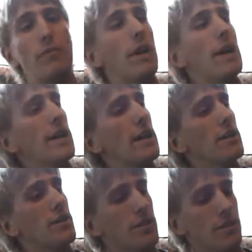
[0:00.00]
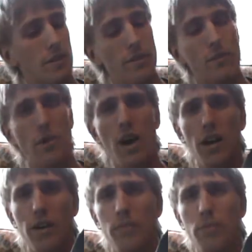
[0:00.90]
I guess,
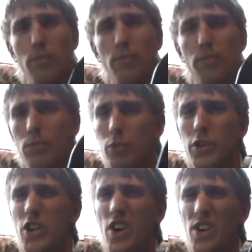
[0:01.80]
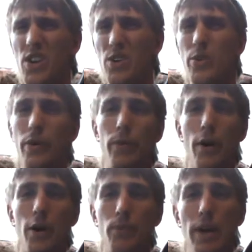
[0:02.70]
Guitar Hero or
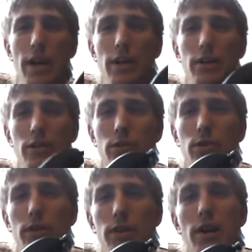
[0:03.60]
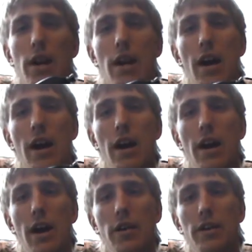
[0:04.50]
Rock Band controller.
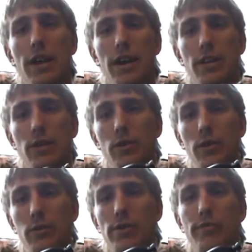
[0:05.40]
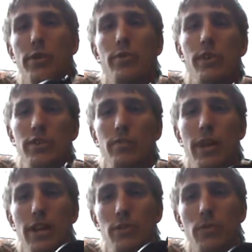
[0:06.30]
I already had, the 3 free ones from
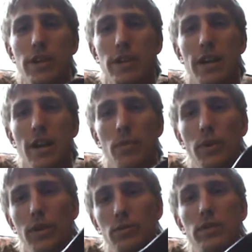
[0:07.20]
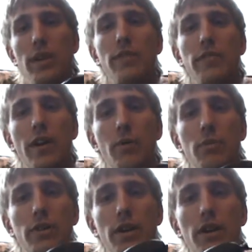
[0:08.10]
last week, but this was
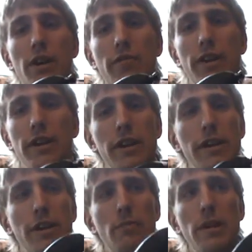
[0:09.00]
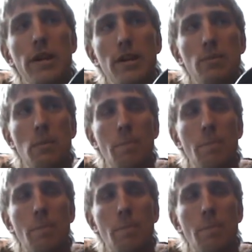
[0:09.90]
75% off and ended up being